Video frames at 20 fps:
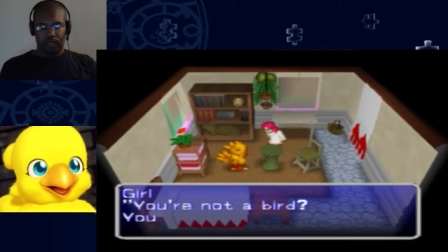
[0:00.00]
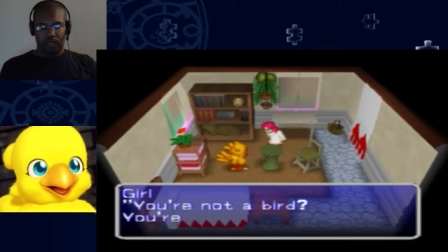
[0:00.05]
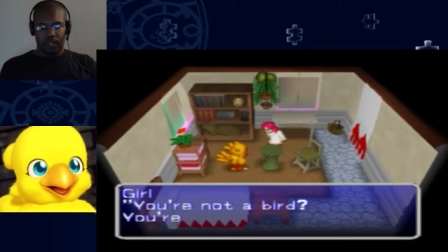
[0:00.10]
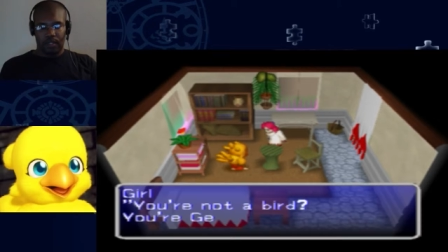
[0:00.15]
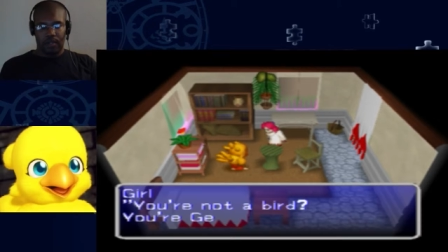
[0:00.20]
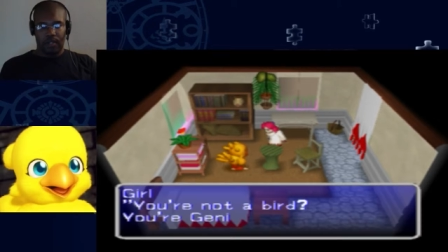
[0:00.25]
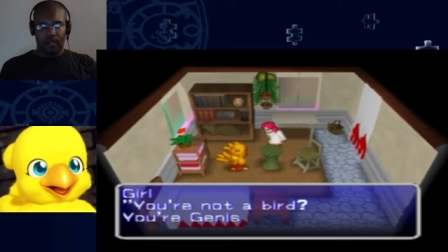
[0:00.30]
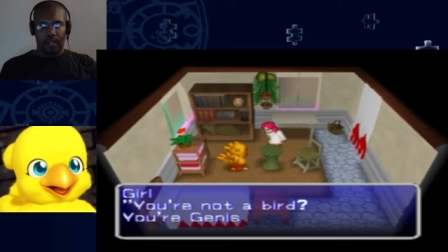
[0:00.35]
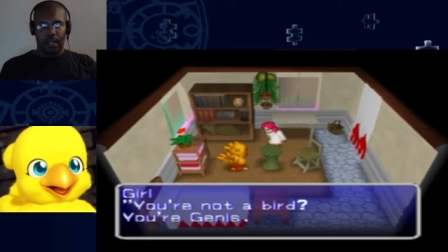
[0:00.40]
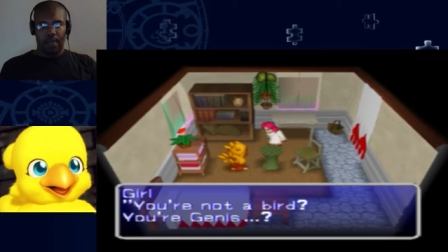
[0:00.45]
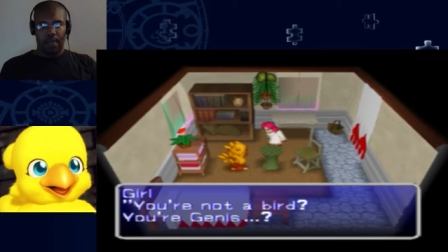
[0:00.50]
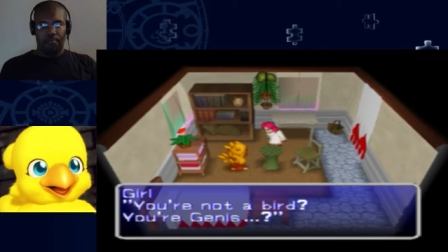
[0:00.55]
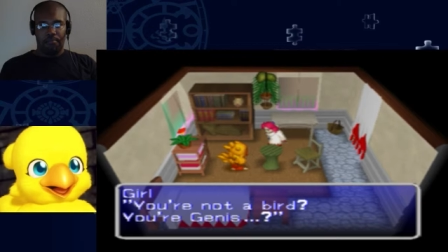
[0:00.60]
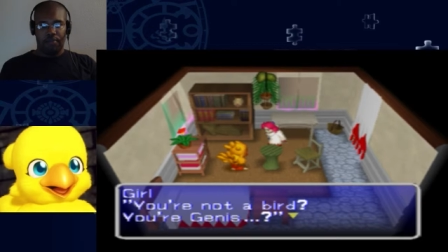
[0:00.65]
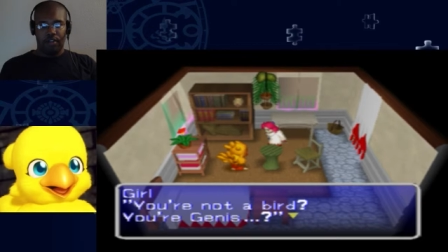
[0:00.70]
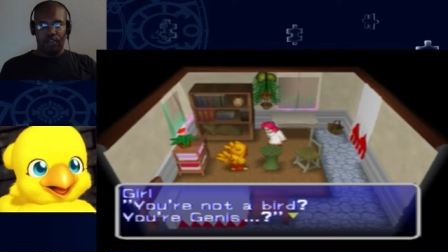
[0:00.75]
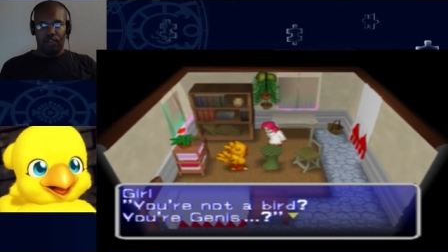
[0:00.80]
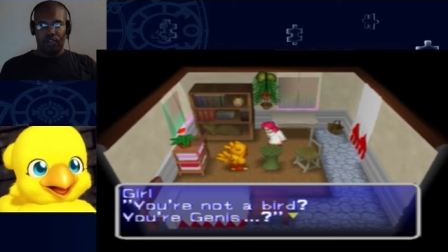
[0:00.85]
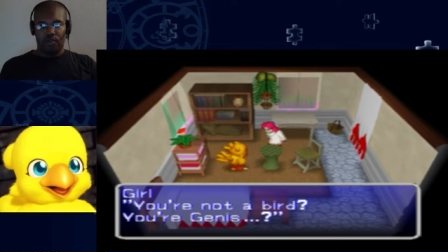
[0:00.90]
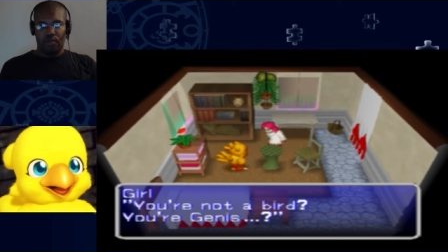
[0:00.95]
Okay, I'm
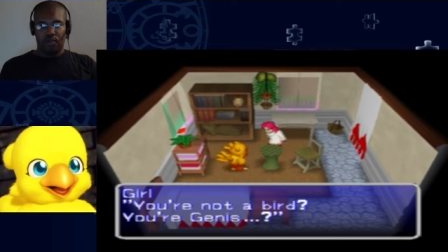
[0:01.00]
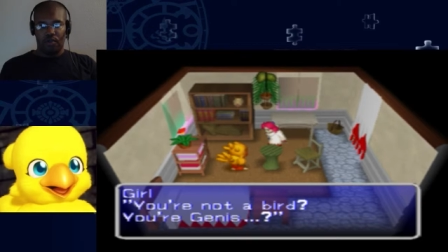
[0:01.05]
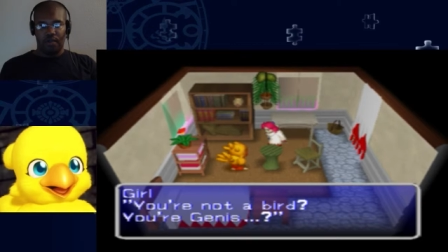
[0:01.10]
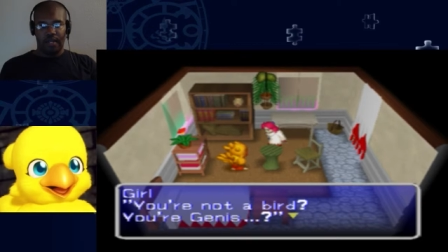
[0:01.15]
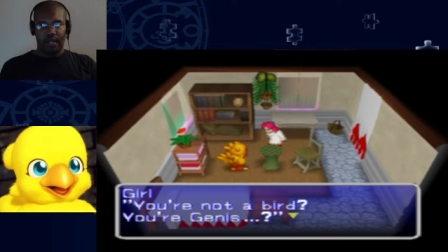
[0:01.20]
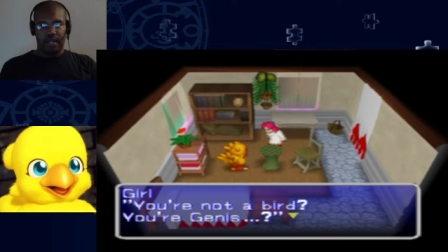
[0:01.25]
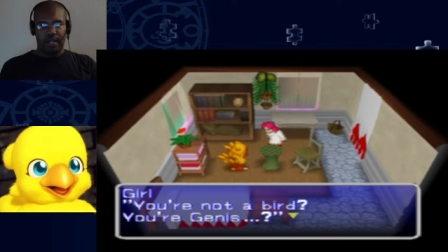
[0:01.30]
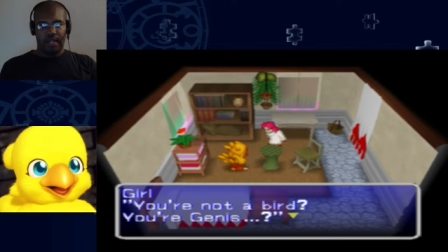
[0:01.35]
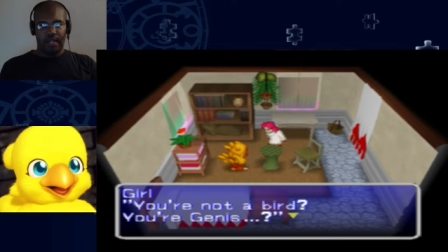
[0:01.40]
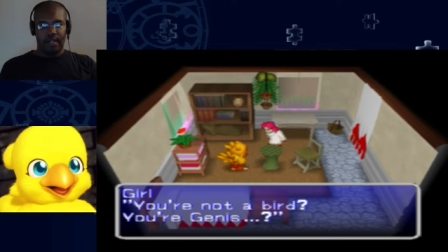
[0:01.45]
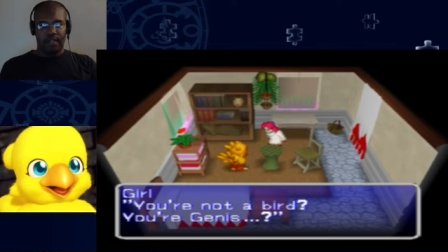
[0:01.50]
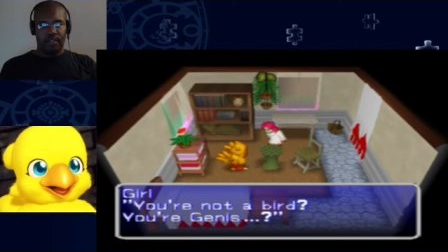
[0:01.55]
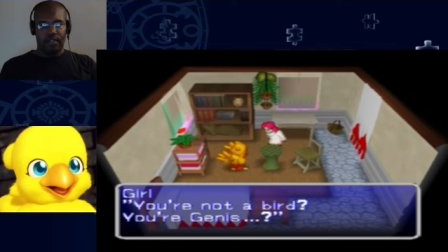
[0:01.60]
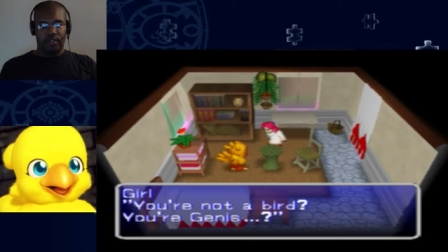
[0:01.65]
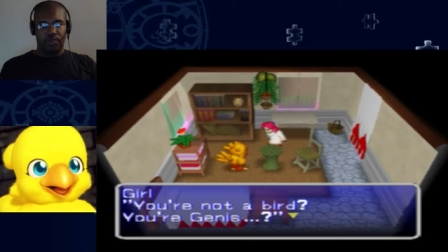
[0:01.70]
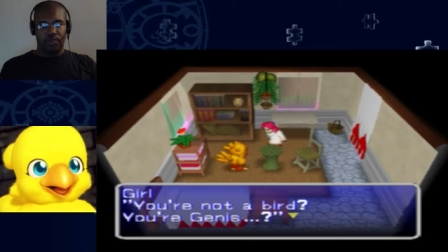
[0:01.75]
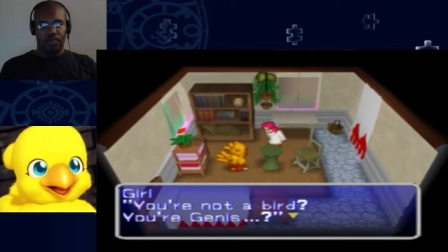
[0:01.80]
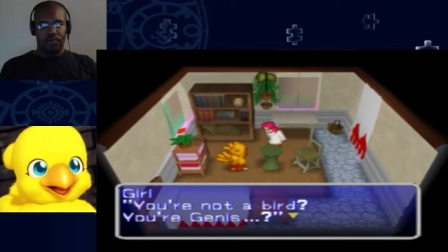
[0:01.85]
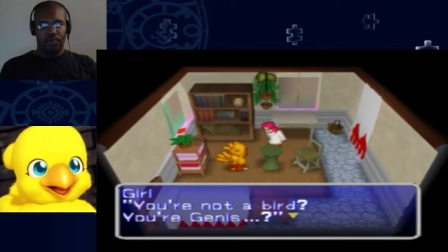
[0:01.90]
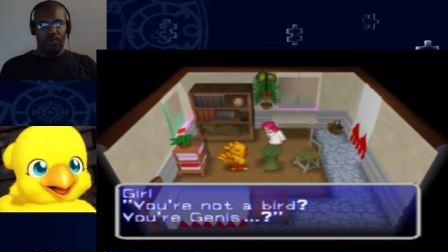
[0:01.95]
pretty sure we get
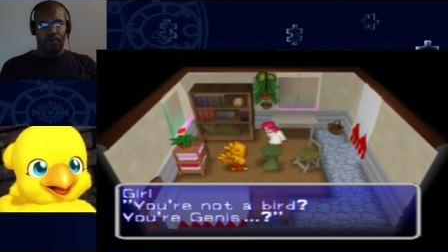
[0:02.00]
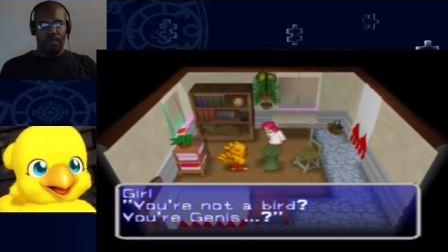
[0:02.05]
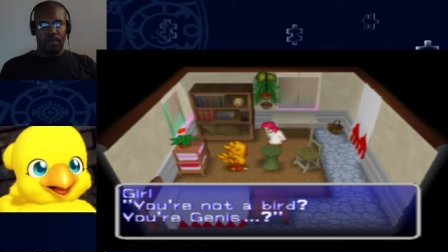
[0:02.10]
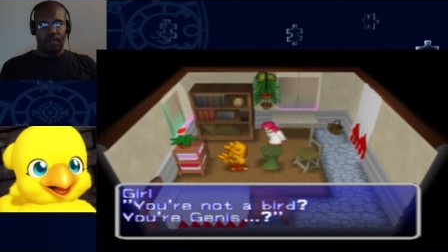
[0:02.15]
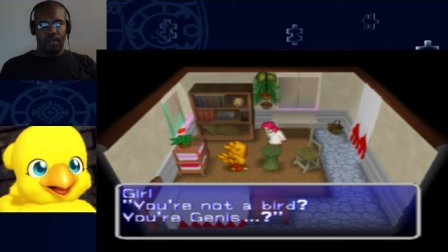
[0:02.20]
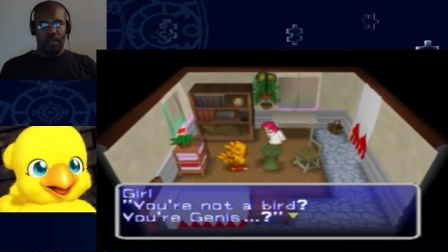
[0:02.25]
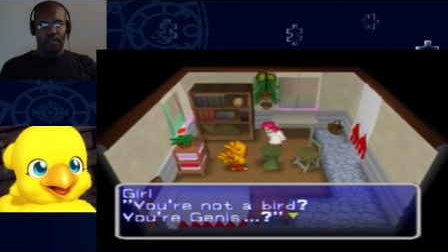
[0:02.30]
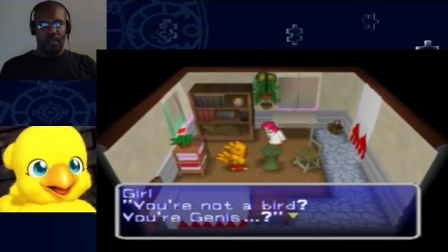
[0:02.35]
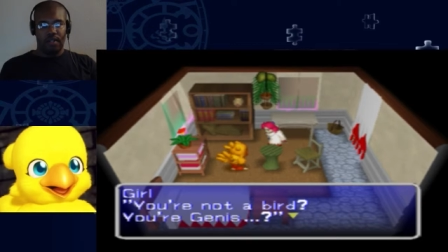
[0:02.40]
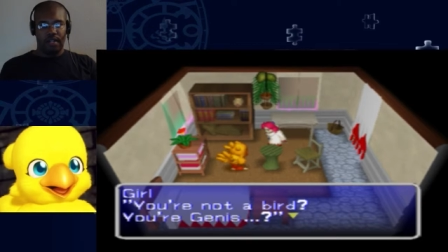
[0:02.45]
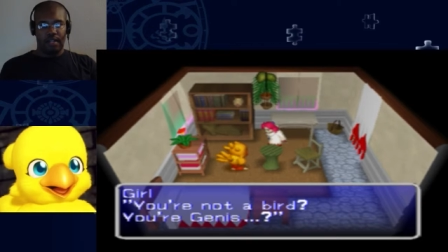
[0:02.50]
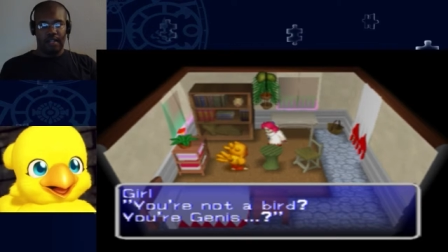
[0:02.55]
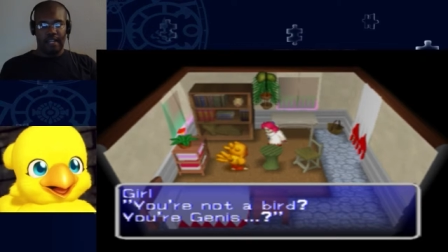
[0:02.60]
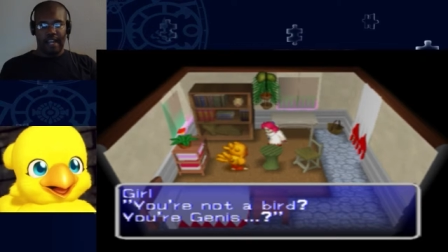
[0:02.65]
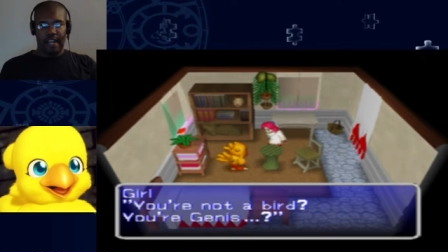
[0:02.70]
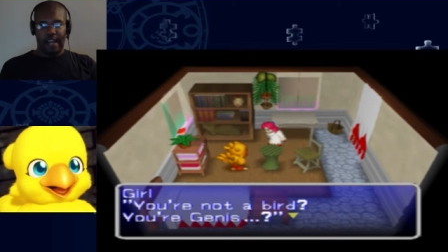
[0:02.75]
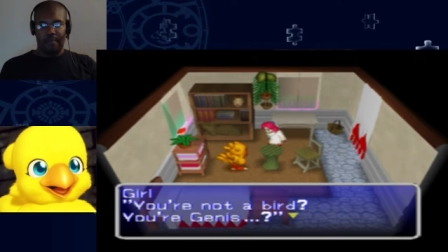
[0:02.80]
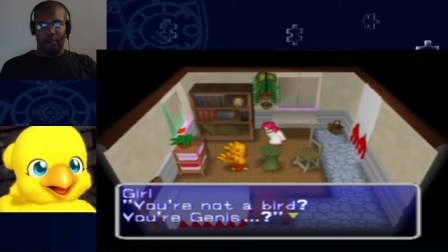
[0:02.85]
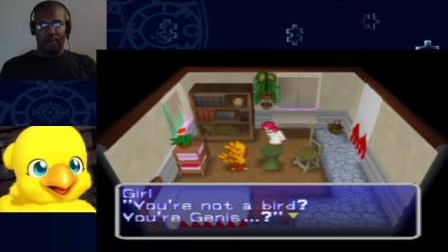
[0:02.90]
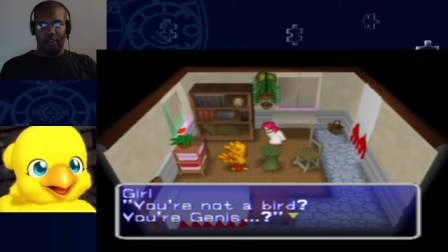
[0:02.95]
to
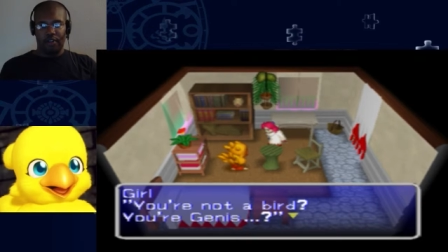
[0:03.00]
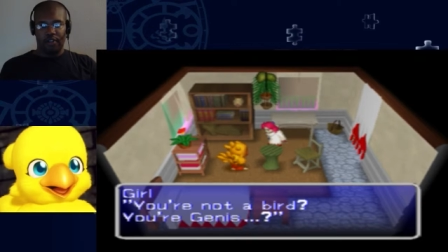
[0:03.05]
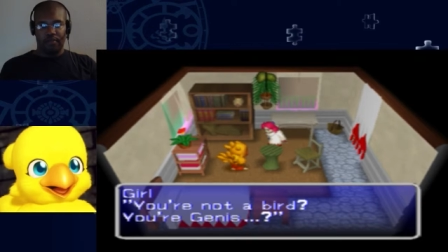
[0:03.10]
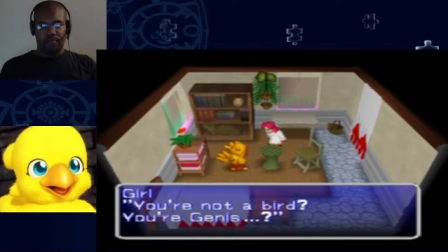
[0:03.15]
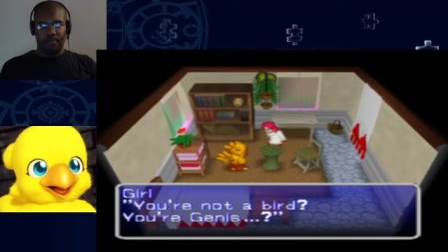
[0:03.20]
name her.